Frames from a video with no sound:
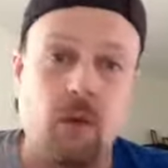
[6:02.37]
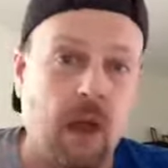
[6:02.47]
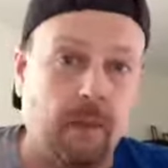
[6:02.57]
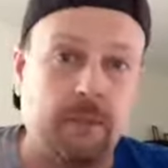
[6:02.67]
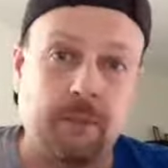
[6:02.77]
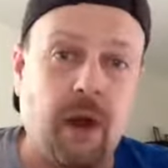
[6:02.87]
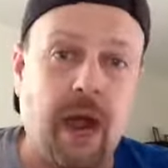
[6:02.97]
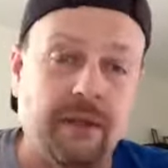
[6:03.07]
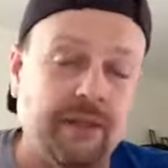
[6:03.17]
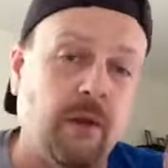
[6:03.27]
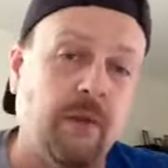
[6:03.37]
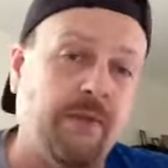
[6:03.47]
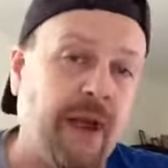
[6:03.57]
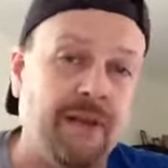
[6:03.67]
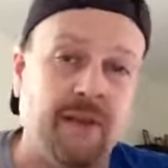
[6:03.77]
well. I'm surprised. You know, the
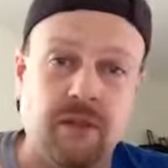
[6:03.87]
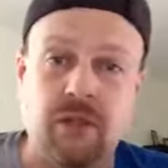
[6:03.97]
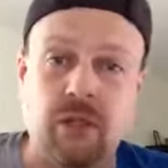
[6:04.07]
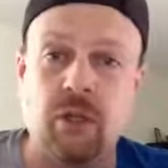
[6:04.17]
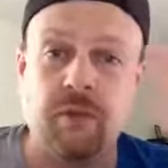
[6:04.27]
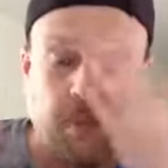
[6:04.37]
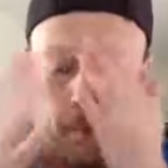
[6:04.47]
fact that they're still